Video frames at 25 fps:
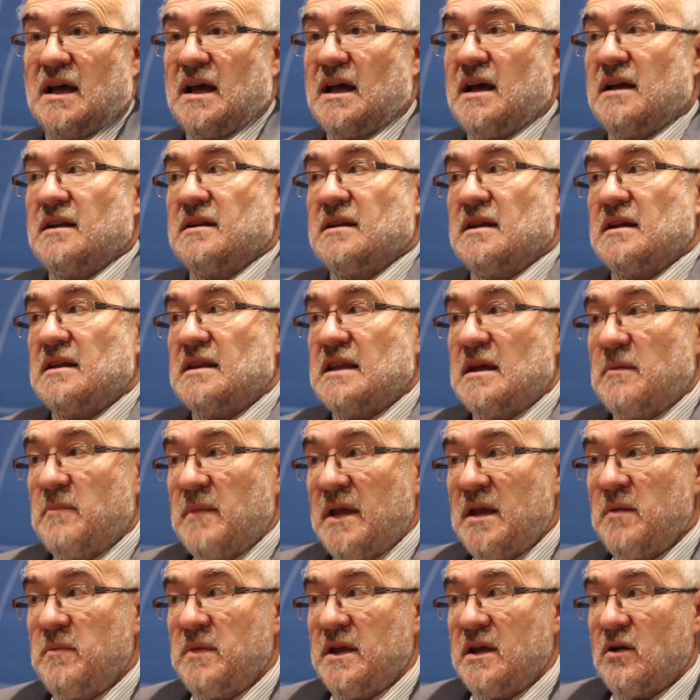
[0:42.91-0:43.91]
And there
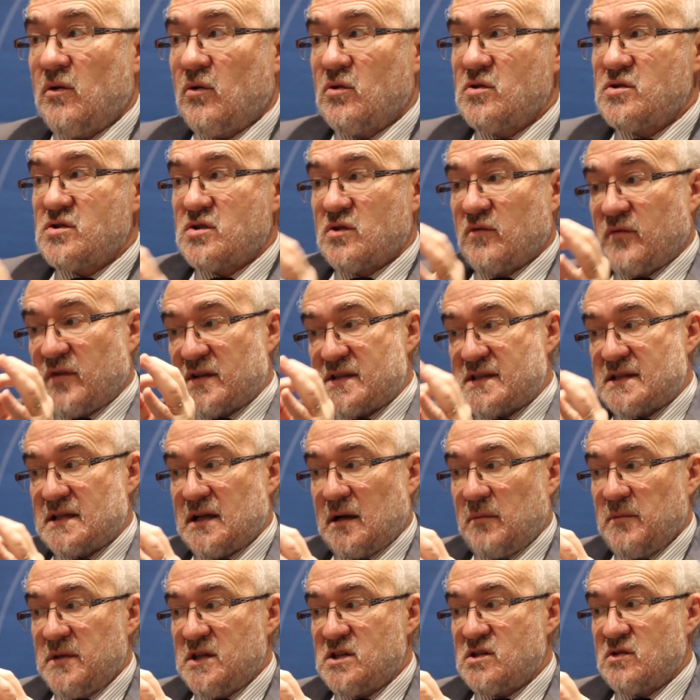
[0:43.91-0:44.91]
may be also for
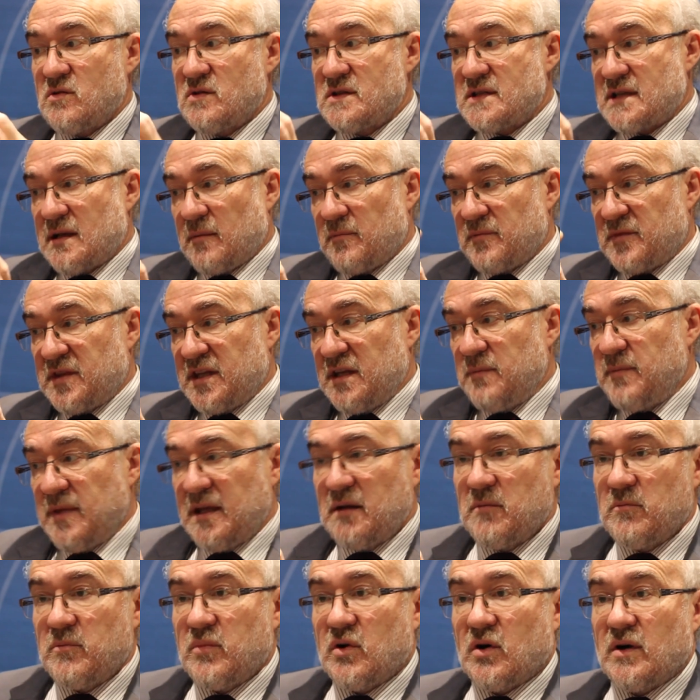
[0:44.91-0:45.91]
some issues some
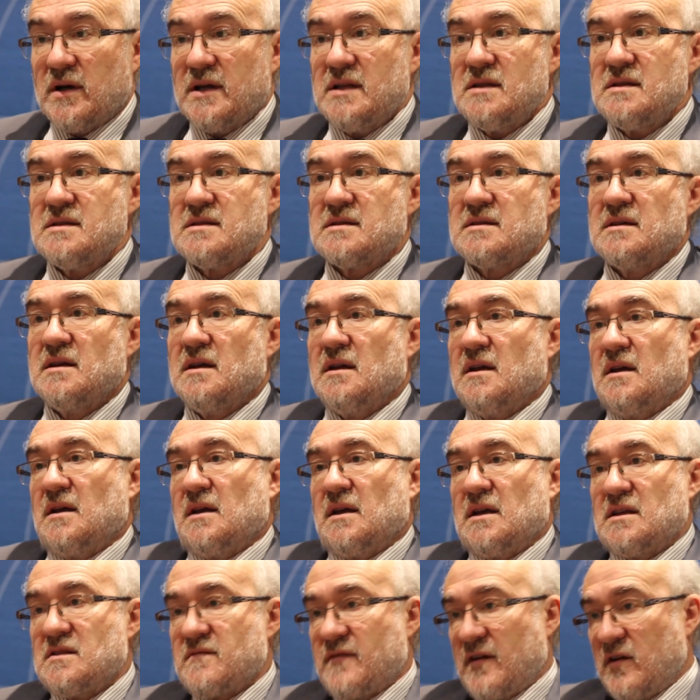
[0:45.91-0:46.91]
tipping points.
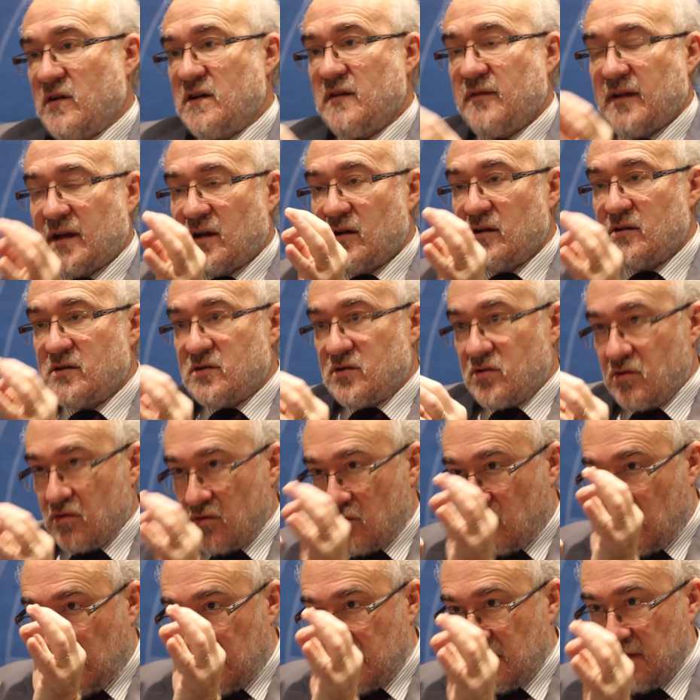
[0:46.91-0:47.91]
It's very difficult
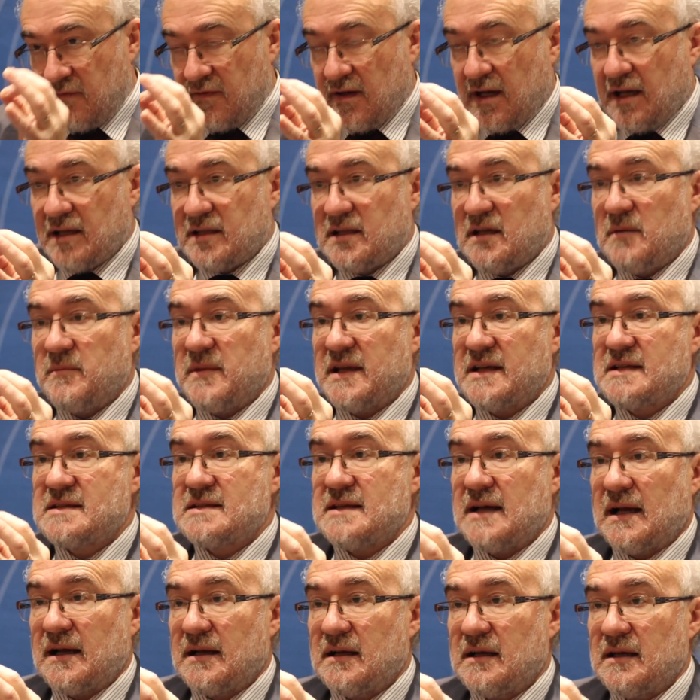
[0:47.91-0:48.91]
to quantify them
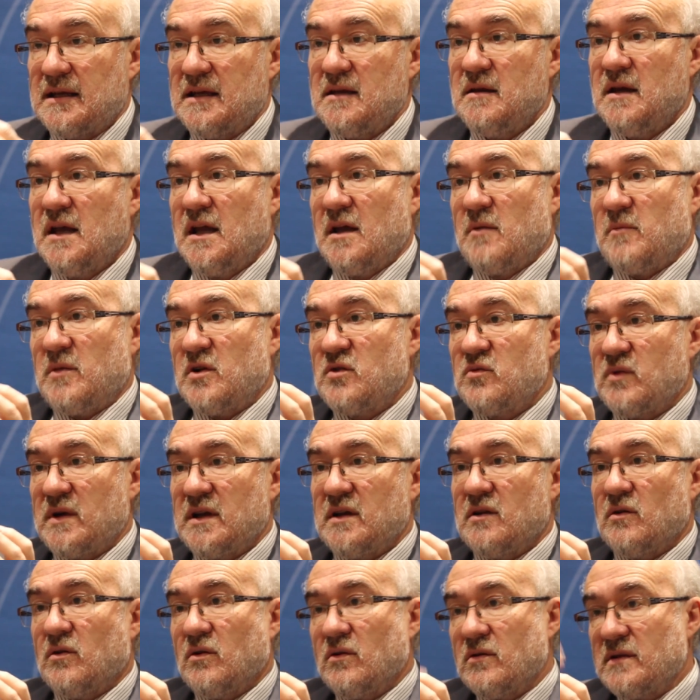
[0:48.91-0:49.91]
exactly, but
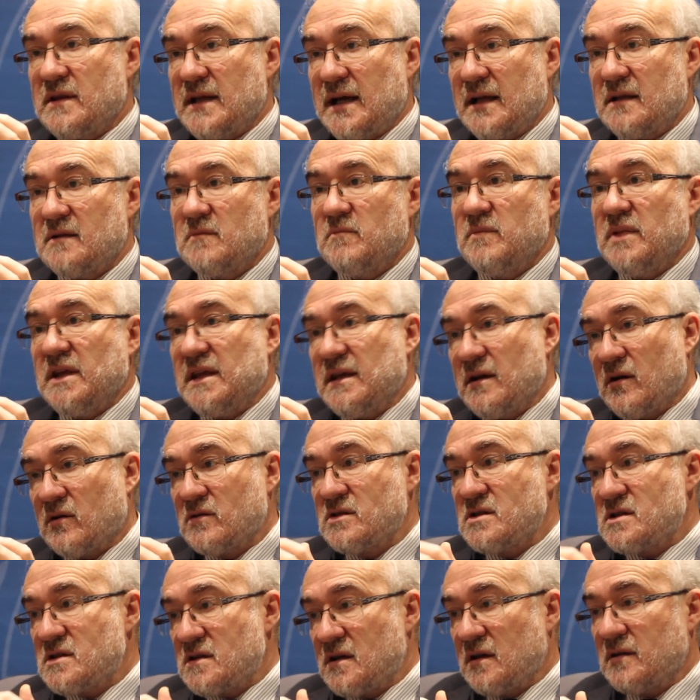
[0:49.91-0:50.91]
we know that
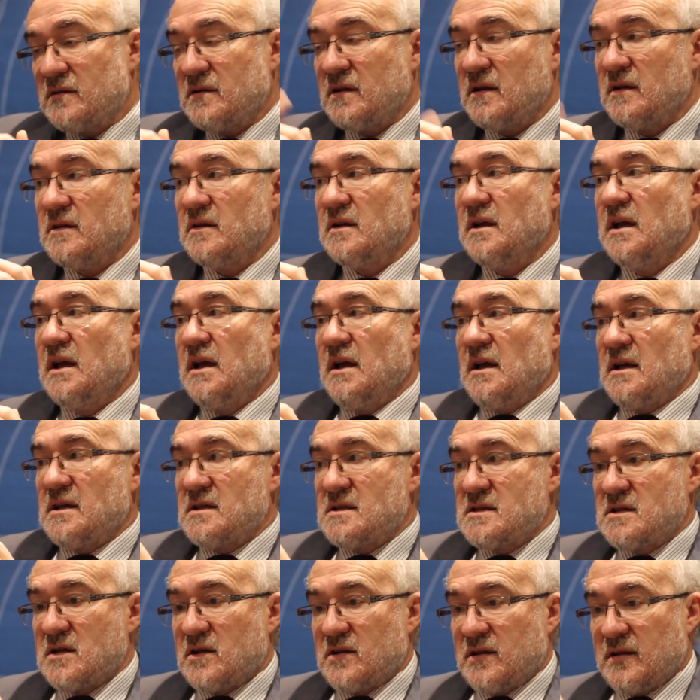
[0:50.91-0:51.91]
beyond certain
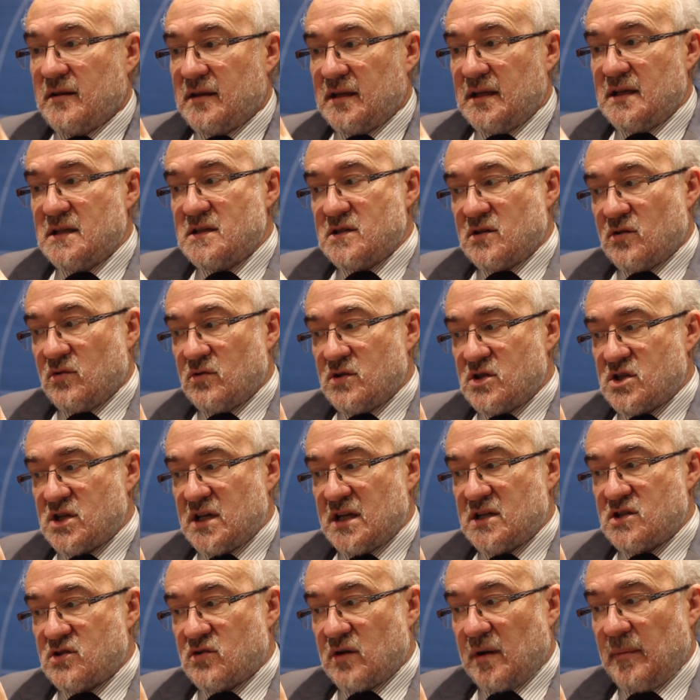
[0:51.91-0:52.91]
certain things could
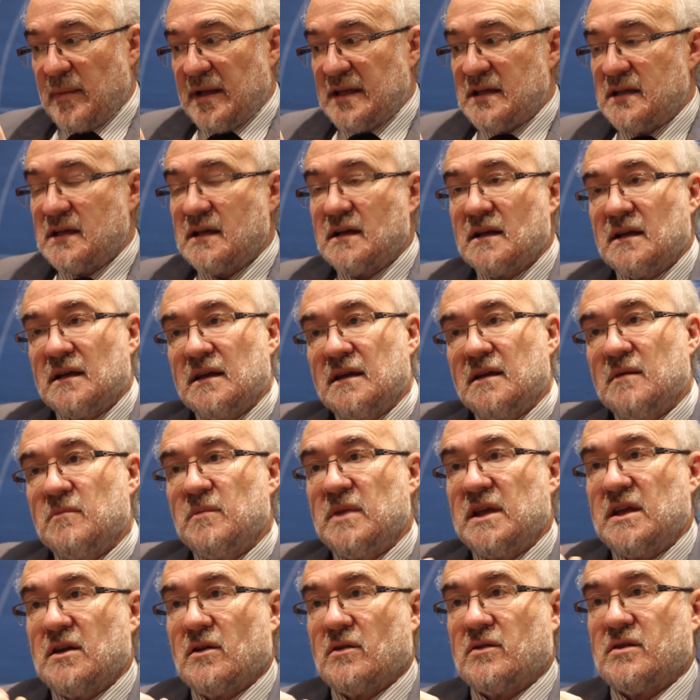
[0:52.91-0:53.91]
change dramatically
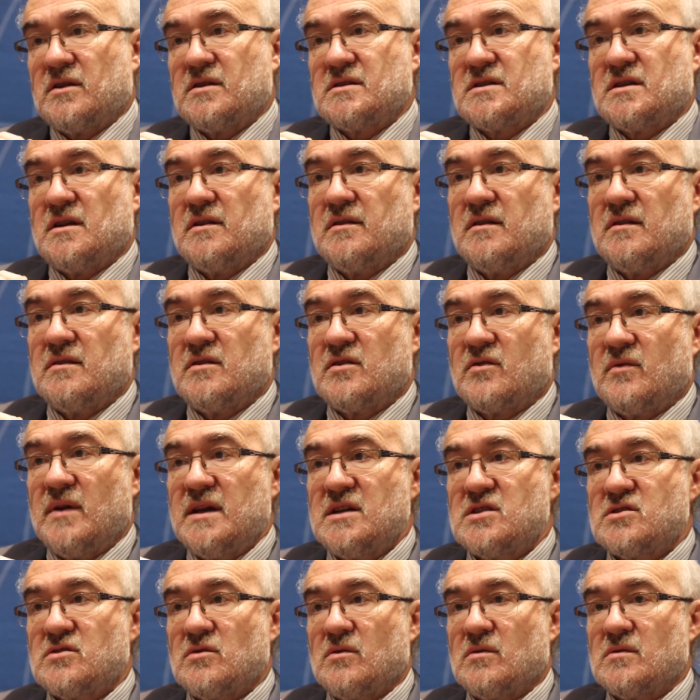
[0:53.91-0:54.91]
beyond certain
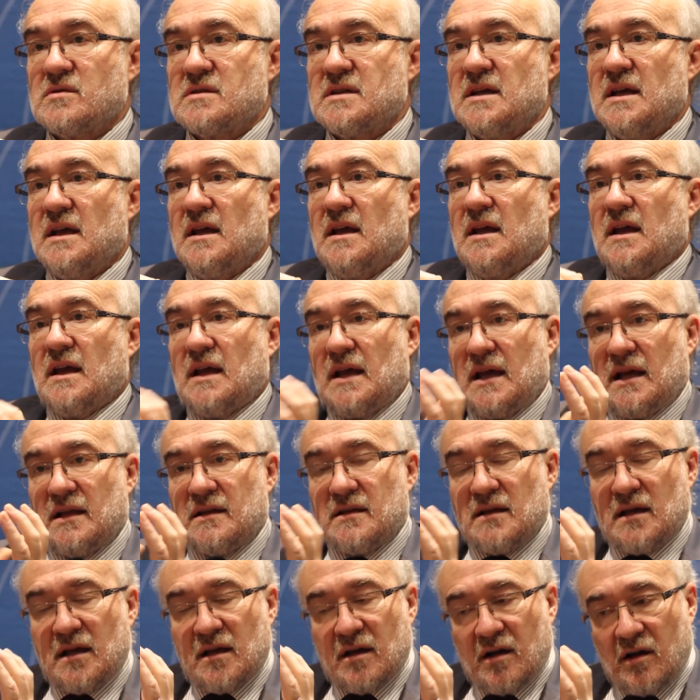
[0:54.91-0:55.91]
thresholds.
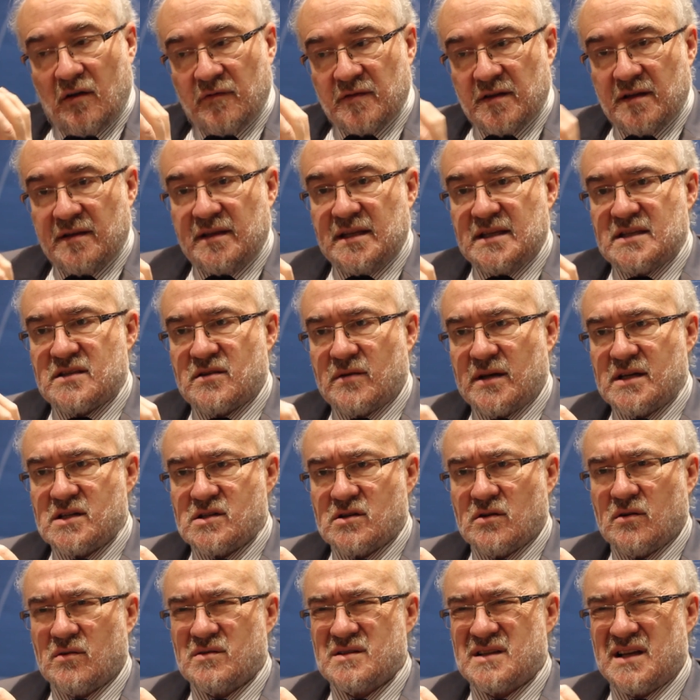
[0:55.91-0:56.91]
And often these
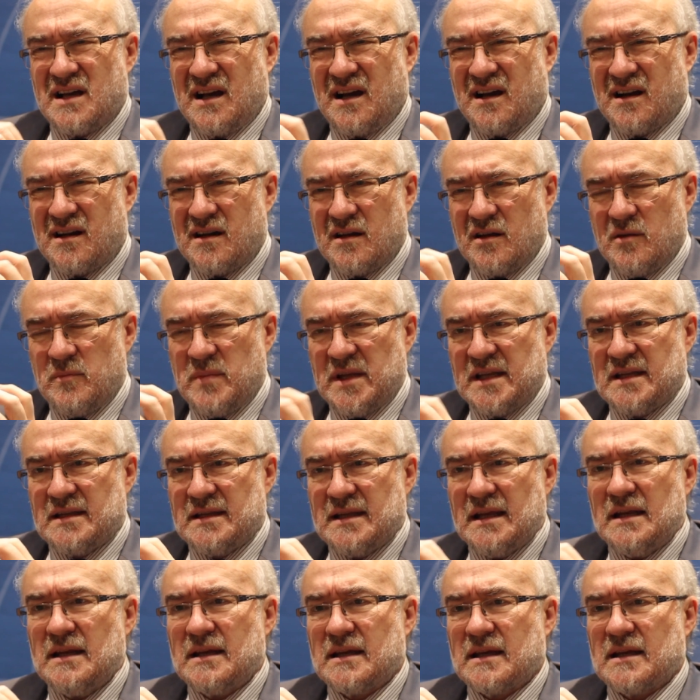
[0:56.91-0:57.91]
thresholds are a
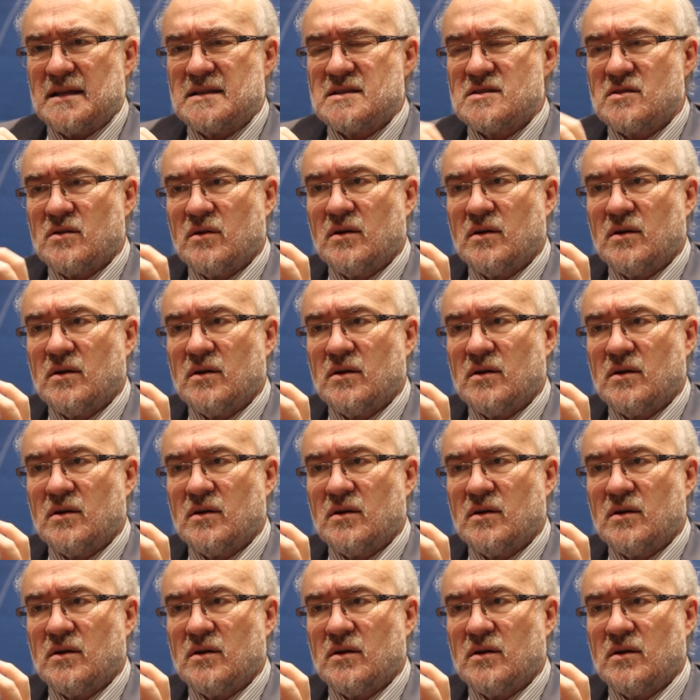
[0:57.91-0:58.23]
bit delicate.